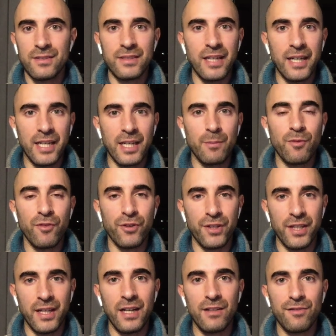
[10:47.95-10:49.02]
sign up for
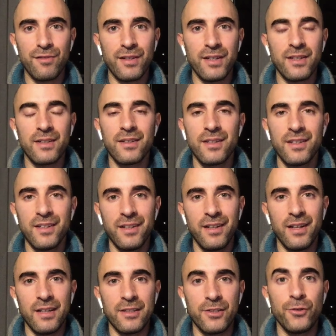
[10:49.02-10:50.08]
the alpha
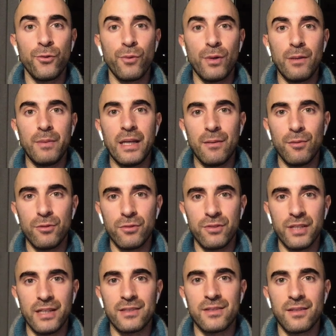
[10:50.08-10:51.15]
and you will be able to
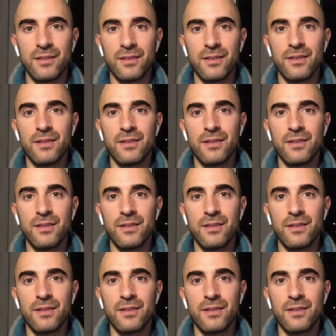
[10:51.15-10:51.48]
test